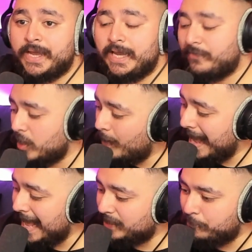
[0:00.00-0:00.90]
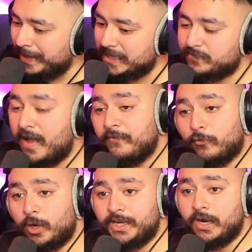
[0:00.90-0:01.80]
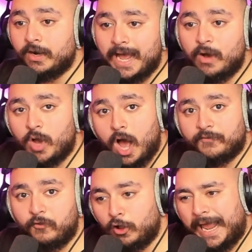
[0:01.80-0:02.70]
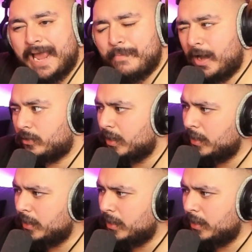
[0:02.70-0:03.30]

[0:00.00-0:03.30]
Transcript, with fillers: Even though I had the PS5 for a year now, Godfall came out